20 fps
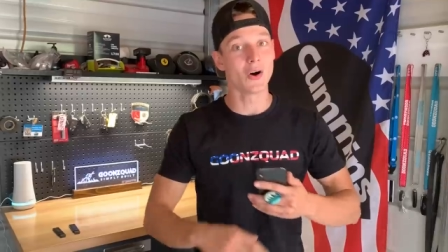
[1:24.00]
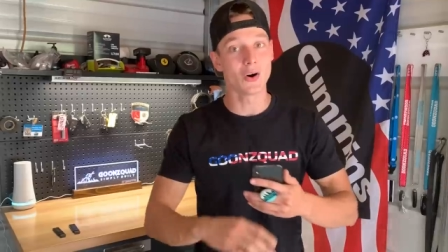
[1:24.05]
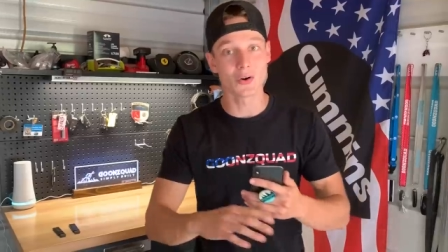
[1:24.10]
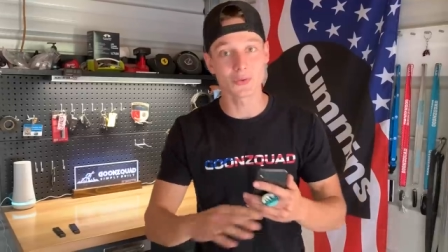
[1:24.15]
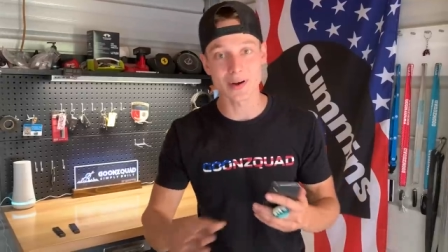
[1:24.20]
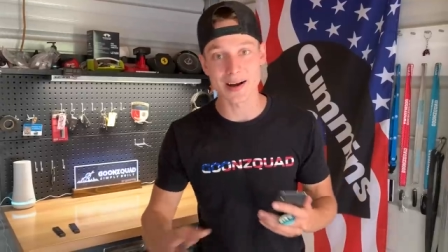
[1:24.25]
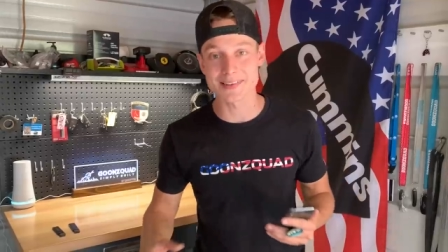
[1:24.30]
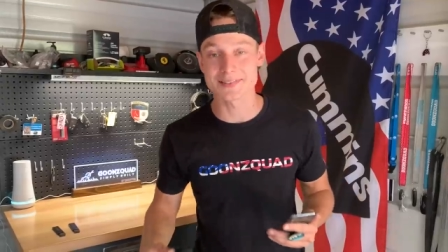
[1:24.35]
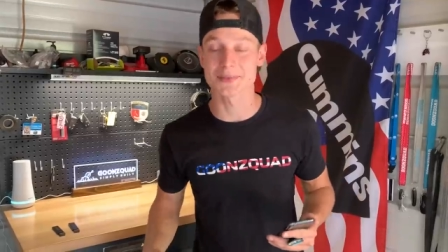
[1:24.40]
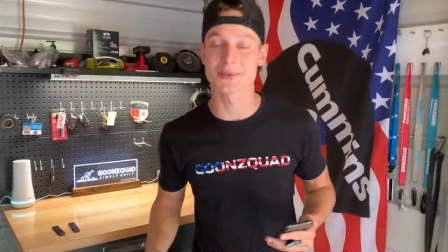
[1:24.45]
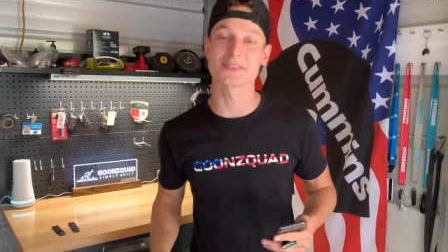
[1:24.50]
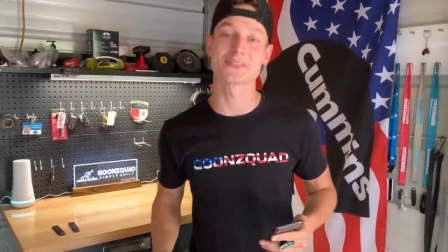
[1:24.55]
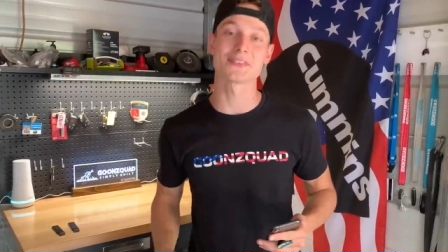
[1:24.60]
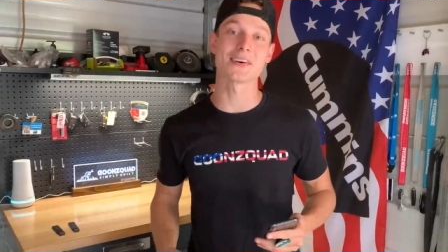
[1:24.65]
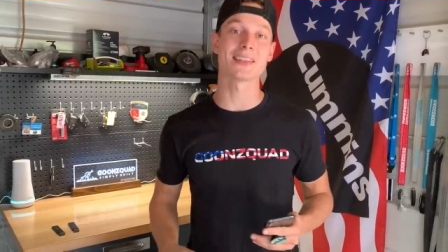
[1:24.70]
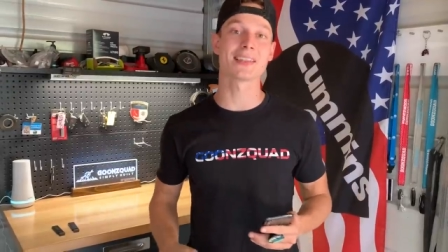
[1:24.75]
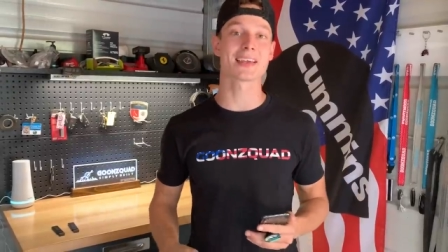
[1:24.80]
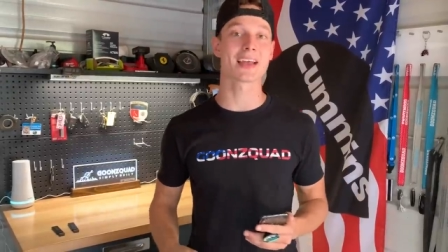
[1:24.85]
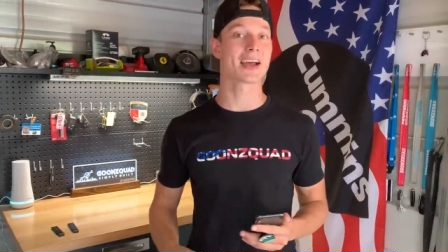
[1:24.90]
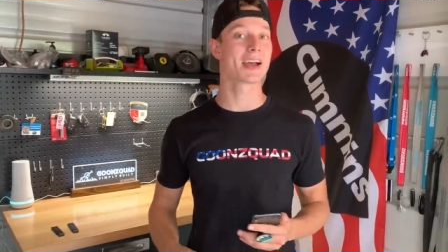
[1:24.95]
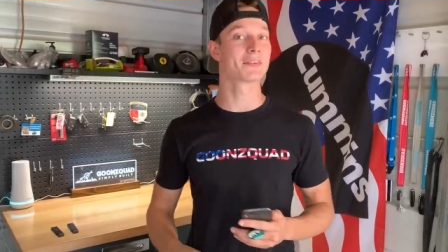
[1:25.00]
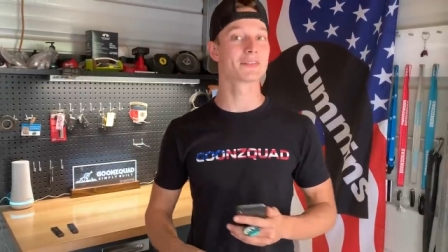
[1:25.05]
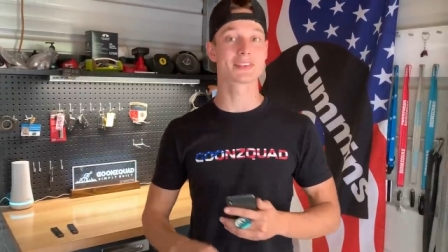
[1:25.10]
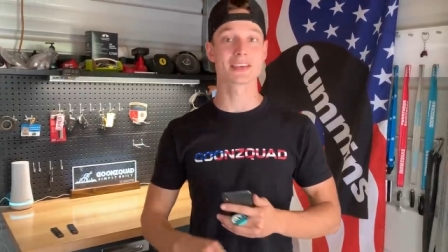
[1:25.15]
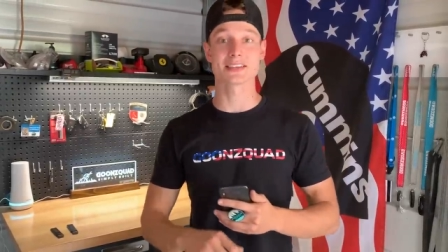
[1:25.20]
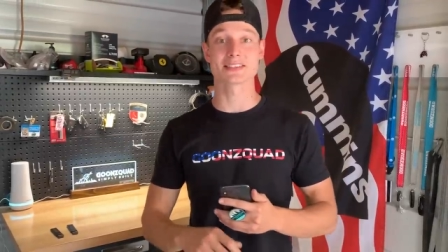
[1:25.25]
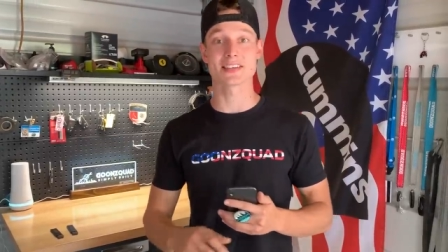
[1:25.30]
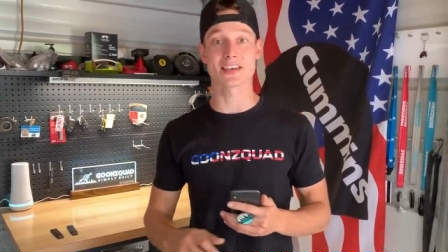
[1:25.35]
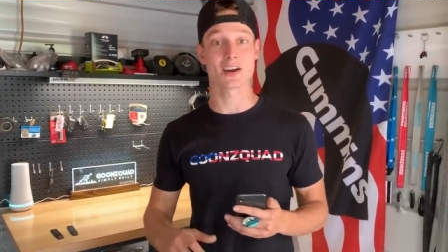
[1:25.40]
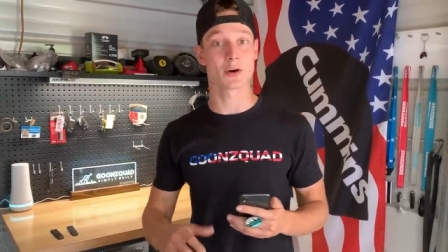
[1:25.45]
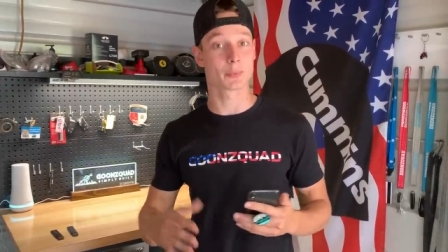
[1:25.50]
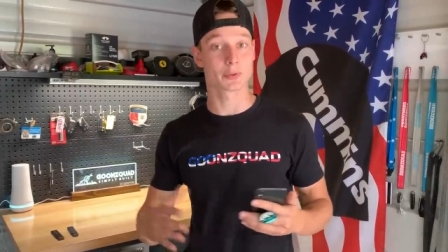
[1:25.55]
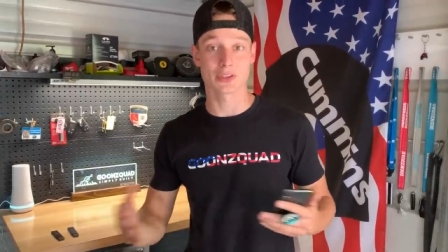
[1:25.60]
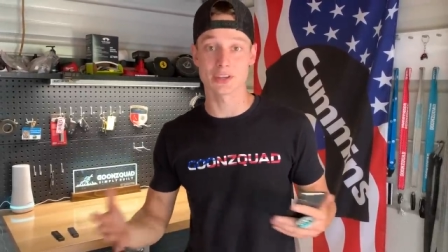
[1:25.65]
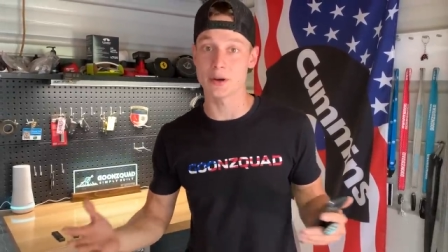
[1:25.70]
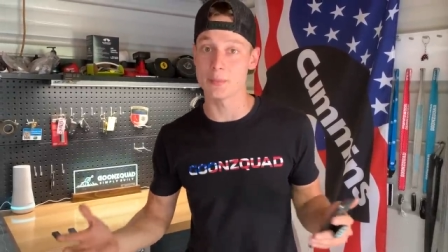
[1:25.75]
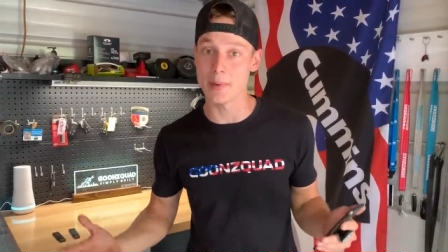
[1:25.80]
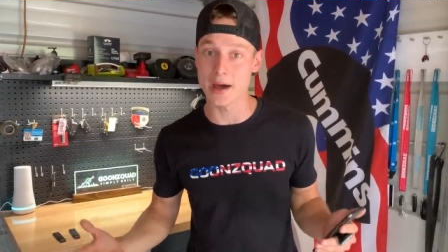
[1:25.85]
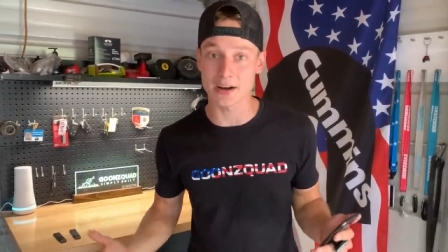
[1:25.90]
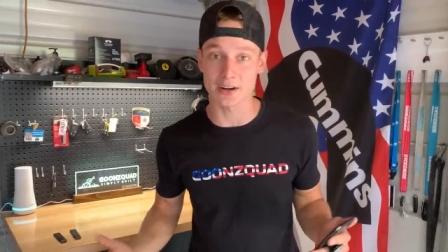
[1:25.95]
All right, so we finally got everything set up
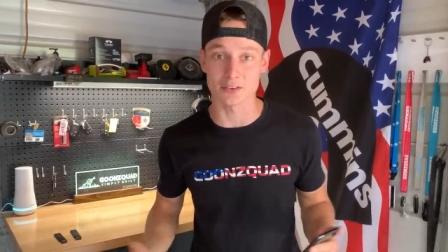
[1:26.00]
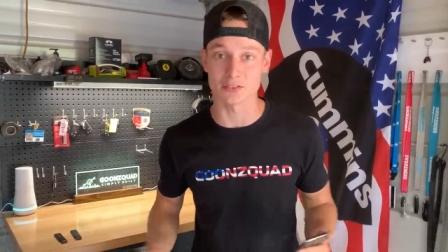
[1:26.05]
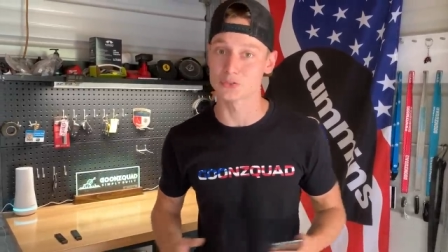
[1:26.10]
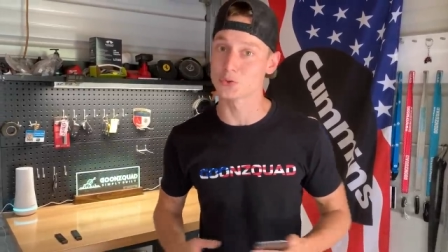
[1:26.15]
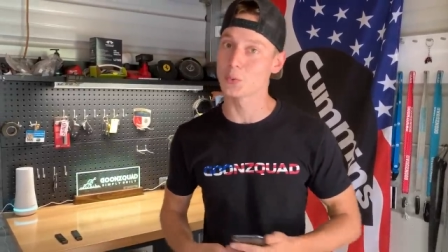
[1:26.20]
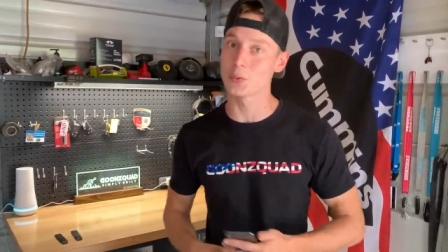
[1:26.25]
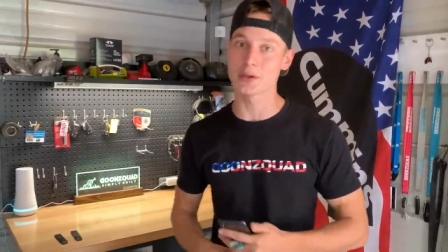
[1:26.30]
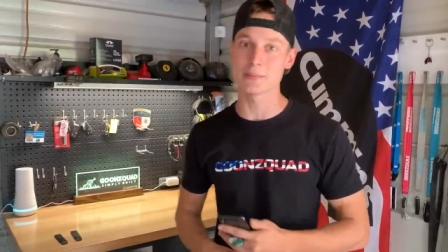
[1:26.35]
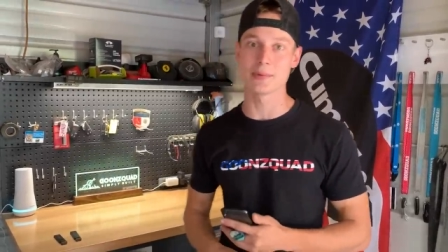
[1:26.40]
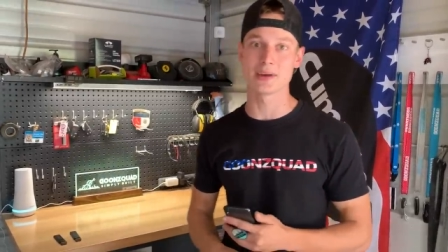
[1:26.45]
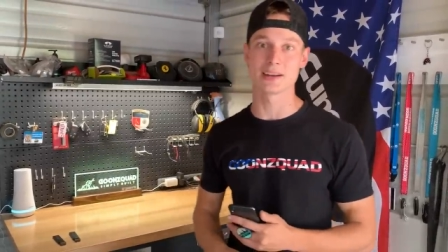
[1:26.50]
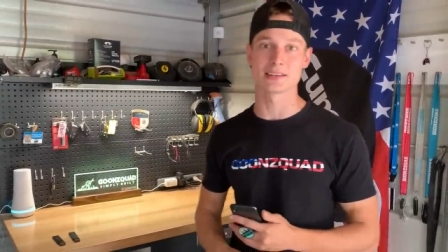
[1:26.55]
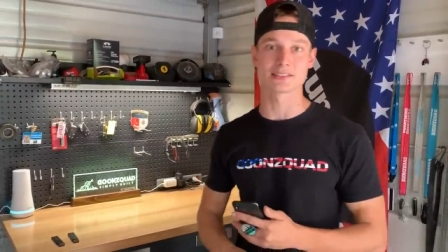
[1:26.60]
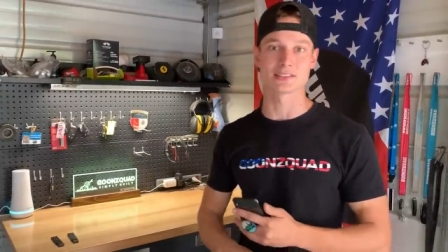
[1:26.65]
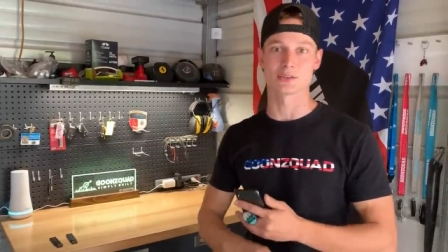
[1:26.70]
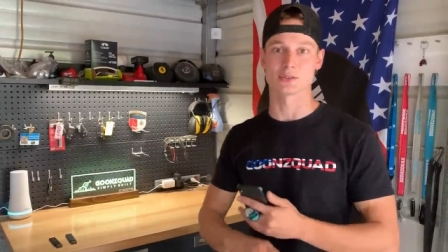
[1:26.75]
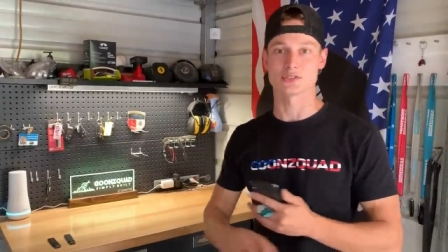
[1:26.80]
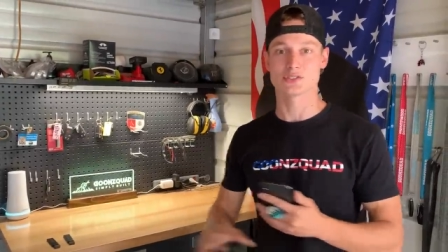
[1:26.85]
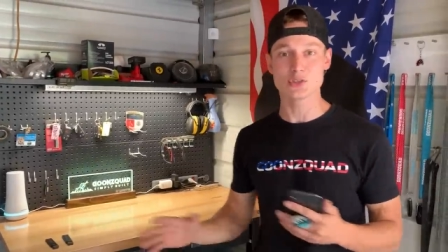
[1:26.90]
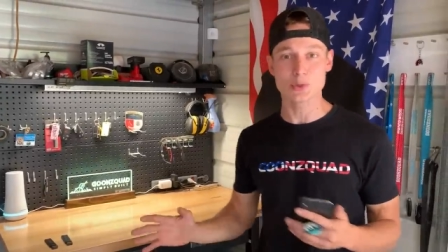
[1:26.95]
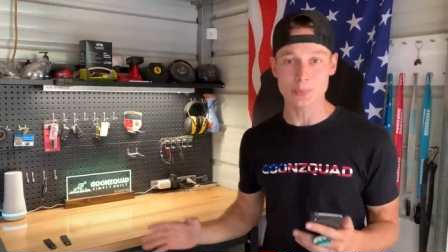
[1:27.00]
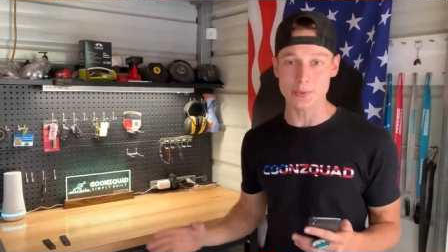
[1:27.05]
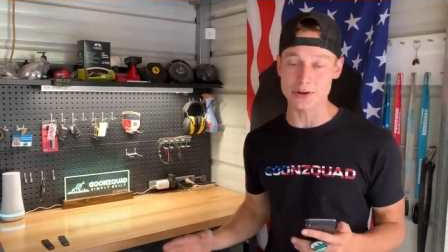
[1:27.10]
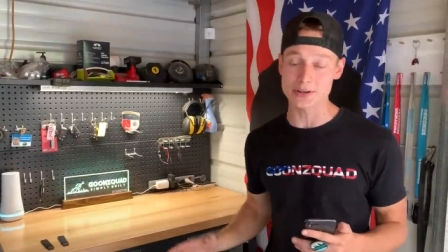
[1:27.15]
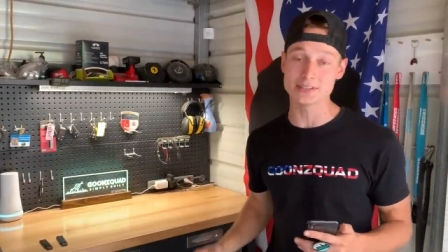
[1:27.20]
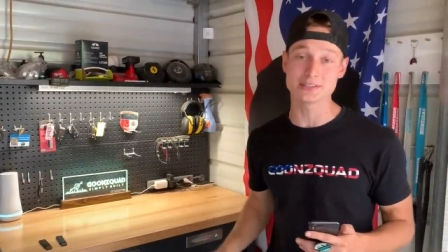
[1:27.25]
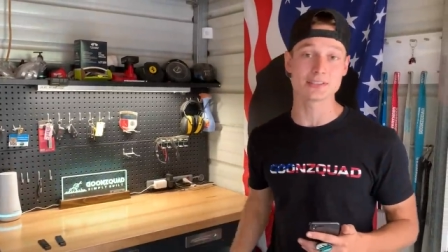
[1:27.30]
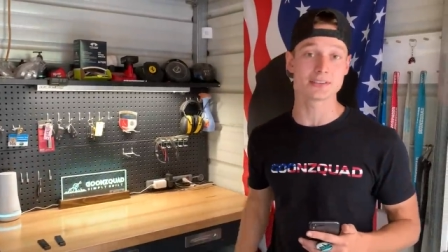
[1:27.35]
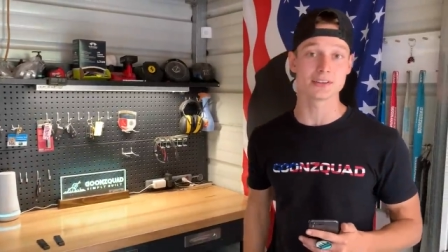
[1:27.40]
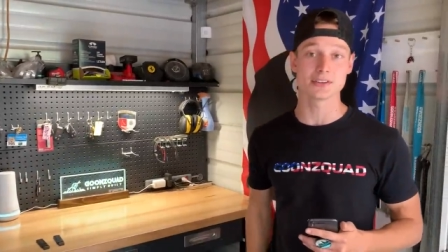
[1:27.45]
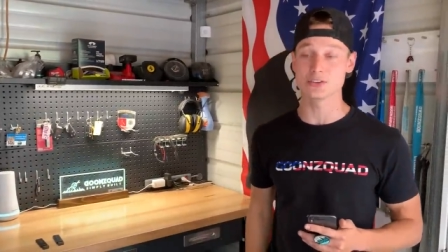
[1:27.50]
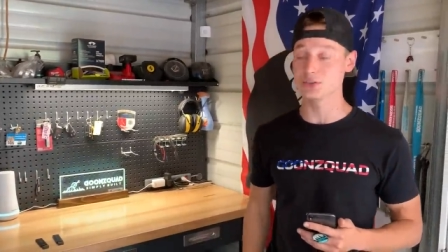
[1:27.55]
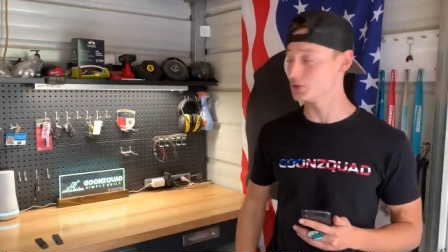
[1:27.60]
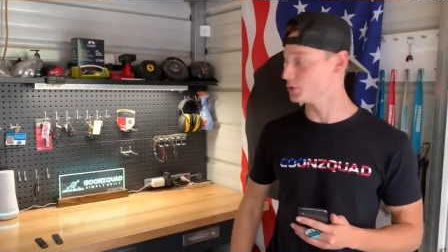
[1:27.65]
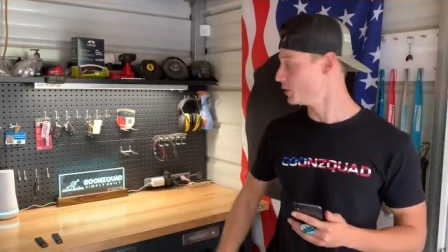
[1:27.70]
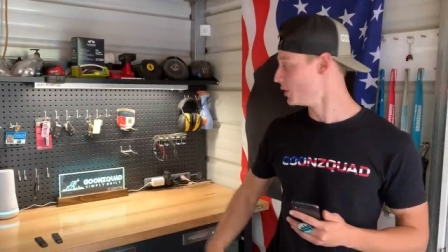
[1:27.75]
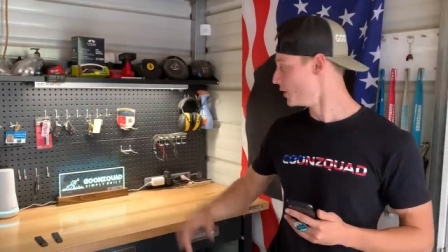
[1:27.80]
within a matter of twenty minutes. It was super easy to do.